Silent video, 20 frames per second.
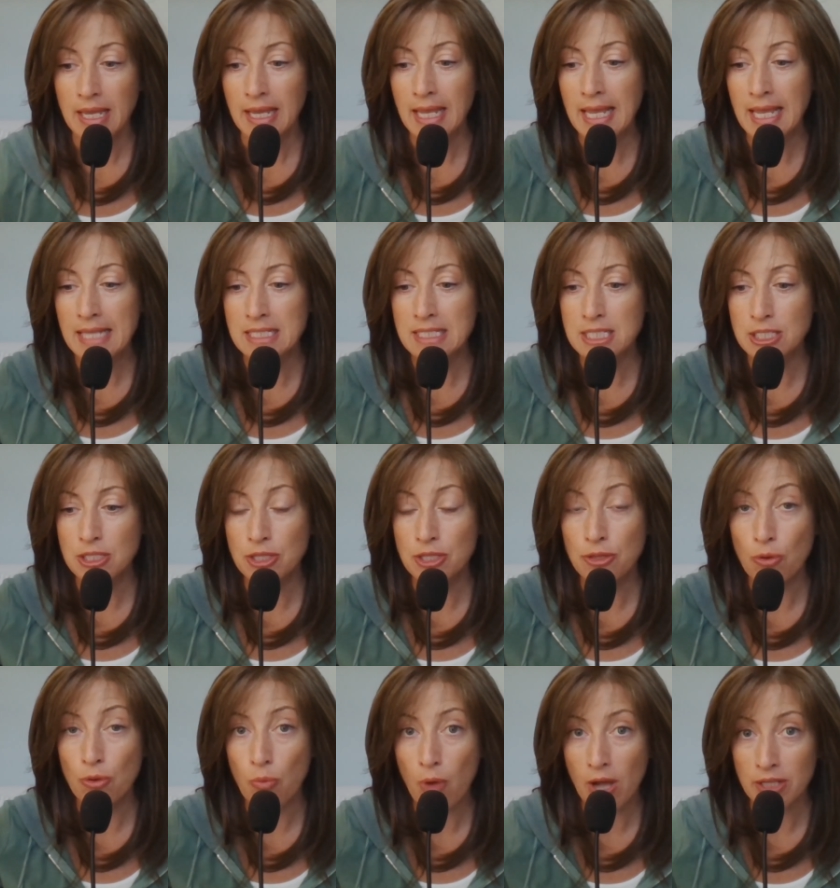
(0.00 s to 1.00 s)
It's the
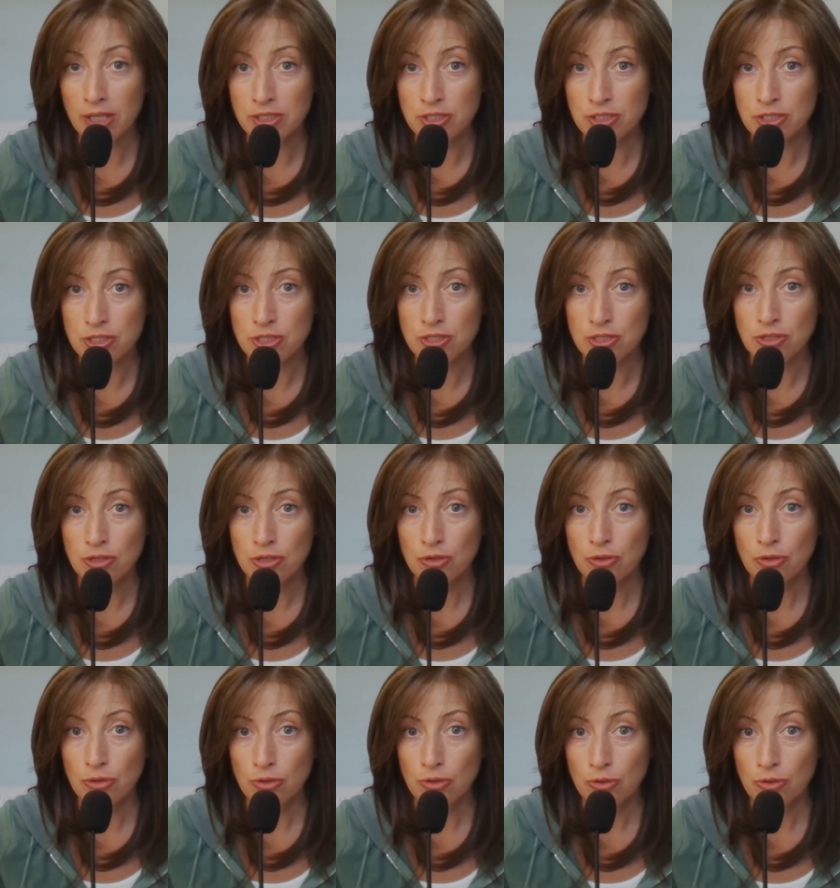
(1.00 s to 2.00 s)
ones
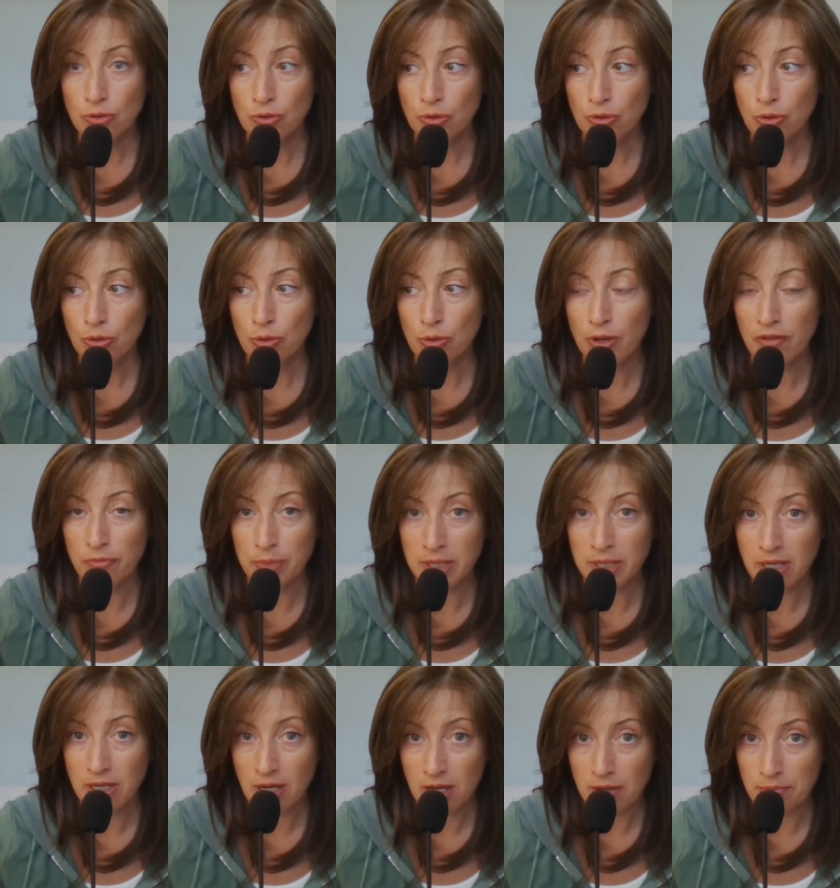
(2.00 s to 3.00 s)
who have
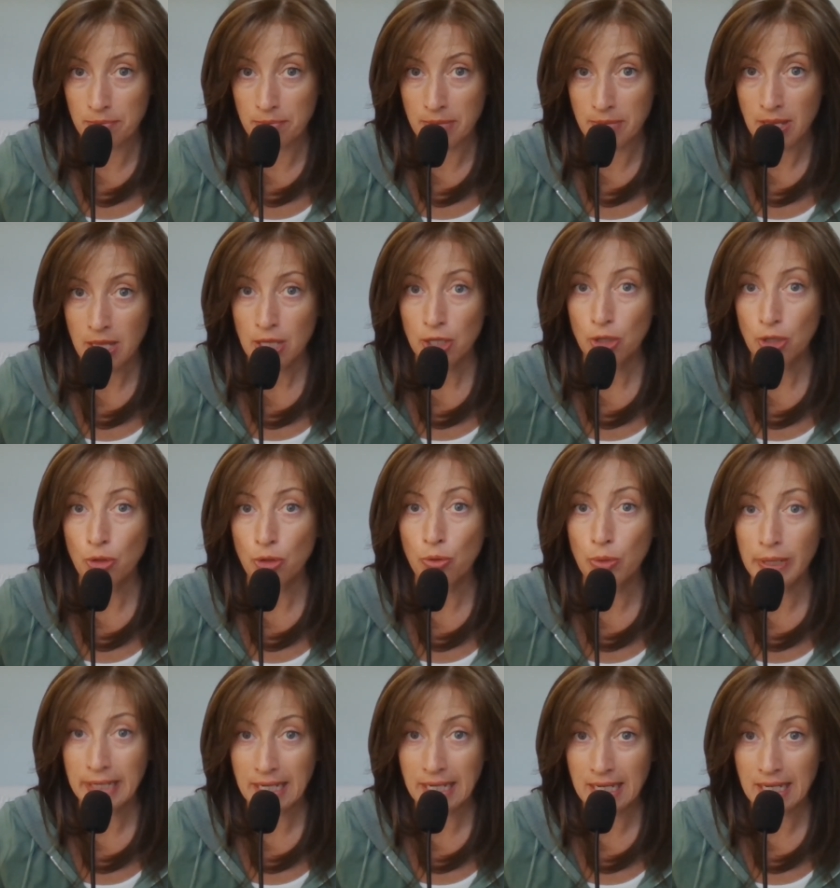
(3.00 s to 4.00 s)
become
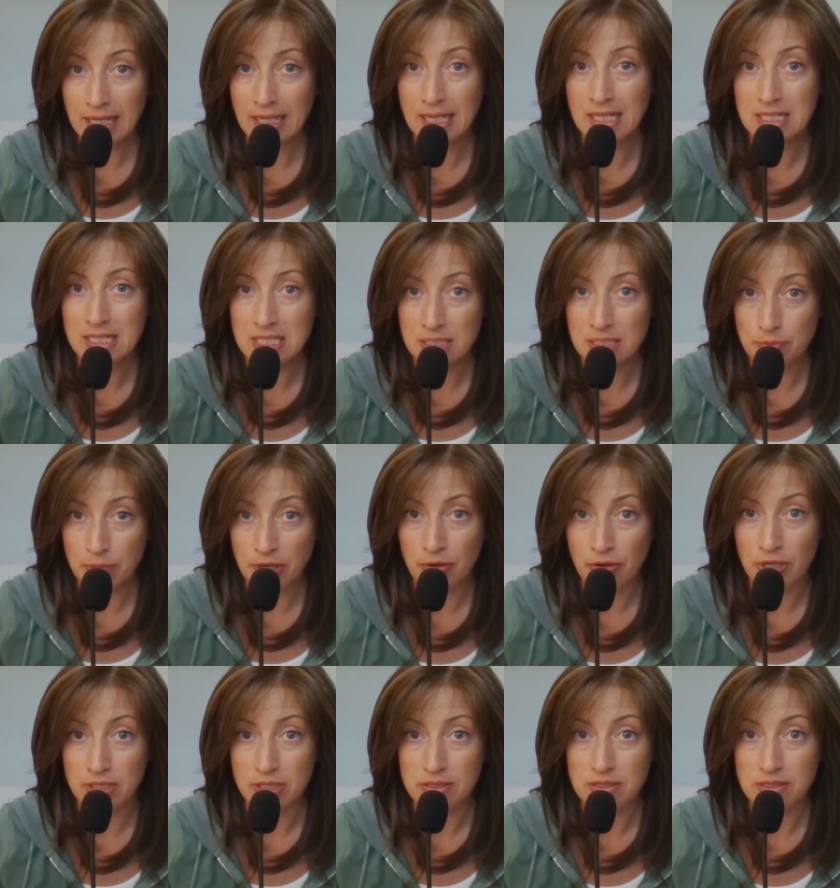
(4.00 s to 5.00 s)
quickening
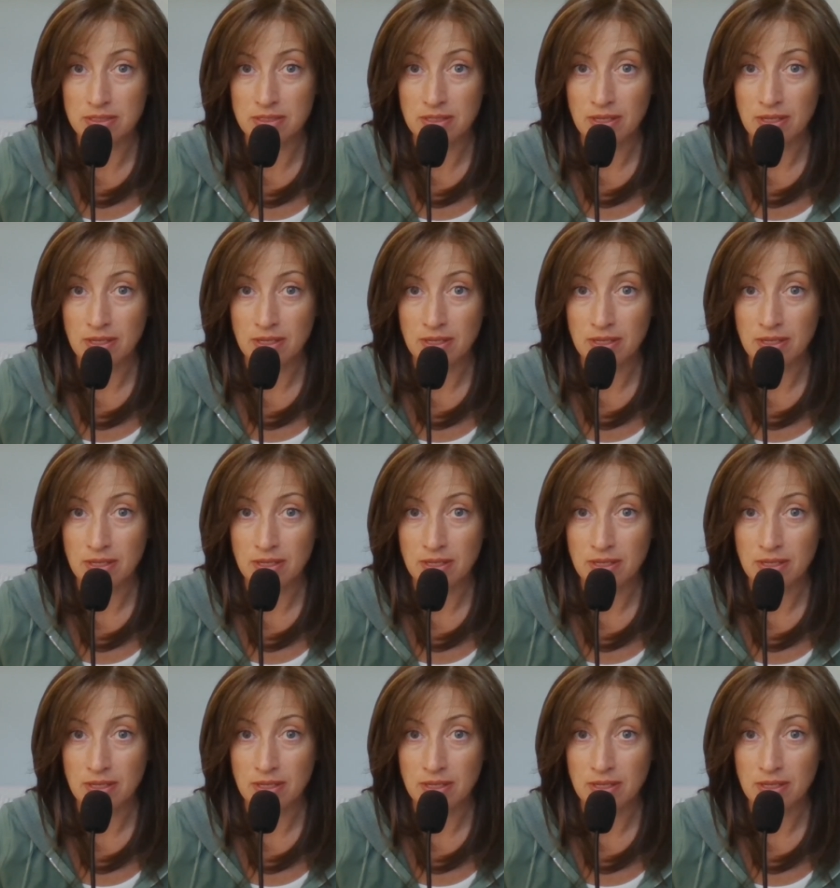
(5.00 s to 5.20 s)
spirits.